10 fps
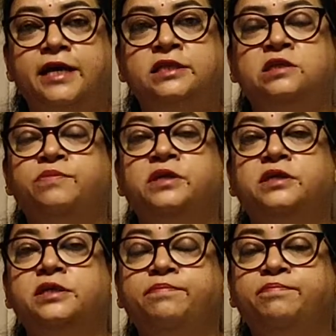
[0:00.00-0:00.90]

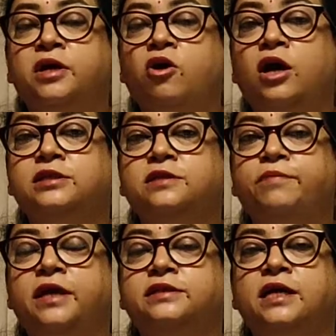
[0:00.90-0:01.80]
Generally, we choose
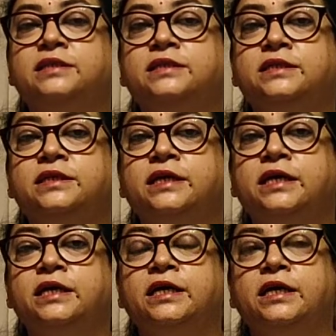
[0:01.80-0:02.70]
the
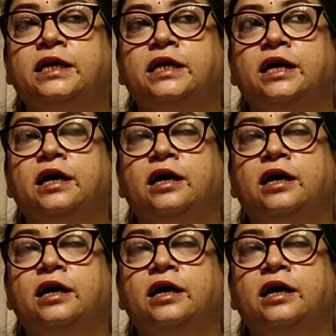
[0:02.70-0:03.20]
standardized test